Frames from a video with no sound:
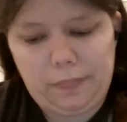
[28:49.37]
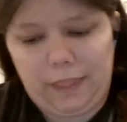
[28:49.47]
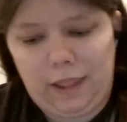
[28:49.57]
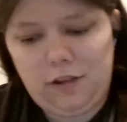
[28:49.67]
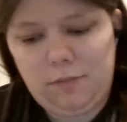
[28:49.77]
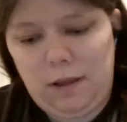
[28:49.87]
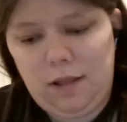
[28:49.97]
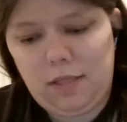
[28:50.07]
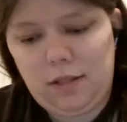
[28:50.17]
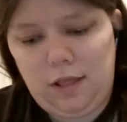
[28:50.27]
it's
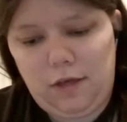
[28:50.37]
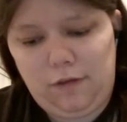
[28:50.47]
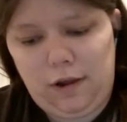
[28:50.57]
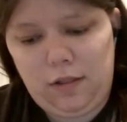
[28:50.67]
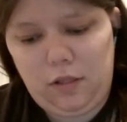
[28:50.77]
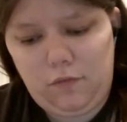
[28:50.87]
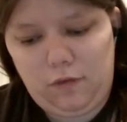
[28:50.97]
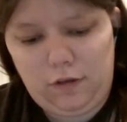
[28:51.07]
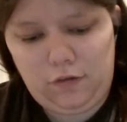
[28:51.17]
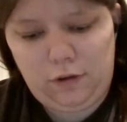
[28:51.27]
basically a fantasy
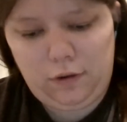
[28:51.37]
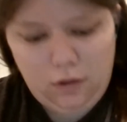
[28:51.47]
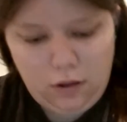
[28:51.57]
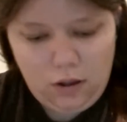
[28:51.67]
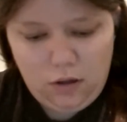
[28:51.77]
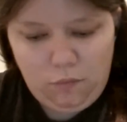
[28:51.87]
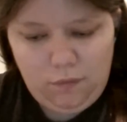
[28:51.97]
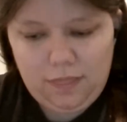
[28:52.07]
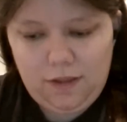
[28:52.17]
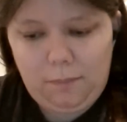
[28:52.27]
fiction
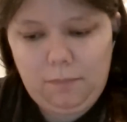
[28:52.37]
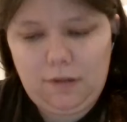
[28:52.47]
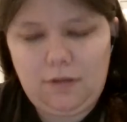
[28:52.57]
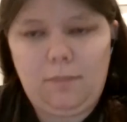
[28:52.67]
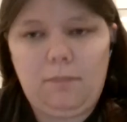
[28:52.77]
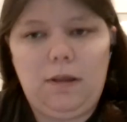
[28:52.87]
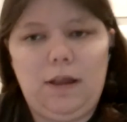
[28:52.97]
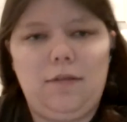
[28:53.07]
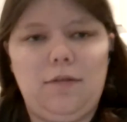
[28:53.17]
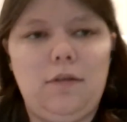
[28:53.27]
with little bits and
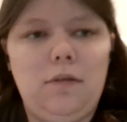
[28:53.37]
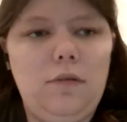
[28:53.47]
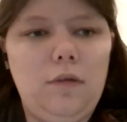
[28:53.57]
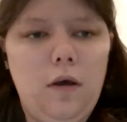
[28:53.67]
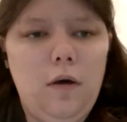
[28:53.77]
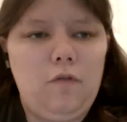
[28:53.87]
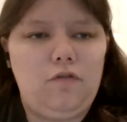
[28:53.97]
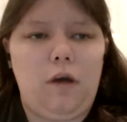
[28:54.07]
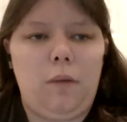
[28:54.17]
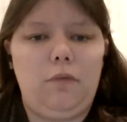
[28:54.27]
pieces
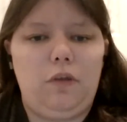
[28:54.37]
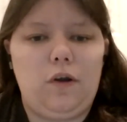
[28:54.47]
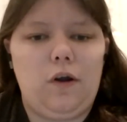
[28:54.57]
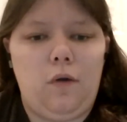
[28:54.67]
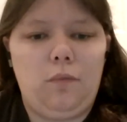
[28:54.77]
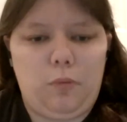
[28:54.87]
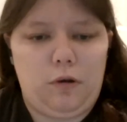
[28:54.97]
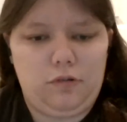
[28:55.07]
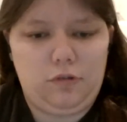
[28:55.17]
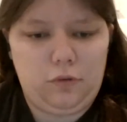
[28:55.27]
from your own
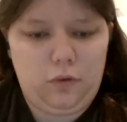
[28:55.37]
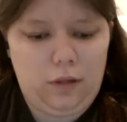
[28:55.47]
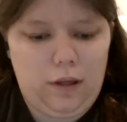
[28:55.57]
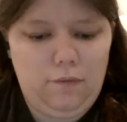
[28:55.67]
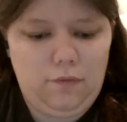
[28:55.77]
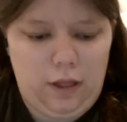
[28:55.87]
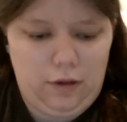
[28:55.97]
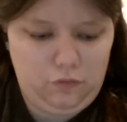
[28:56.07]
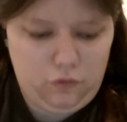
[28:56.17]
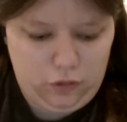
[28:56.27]
personal life that
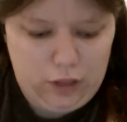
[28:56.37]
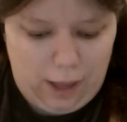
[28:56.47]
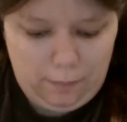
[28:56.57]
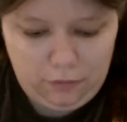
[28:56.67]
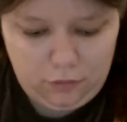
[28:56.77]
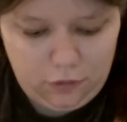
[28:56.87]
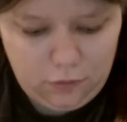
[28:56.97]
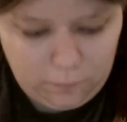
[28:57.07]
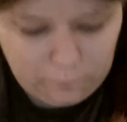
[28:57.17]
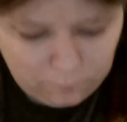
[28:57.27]
truly happened to you.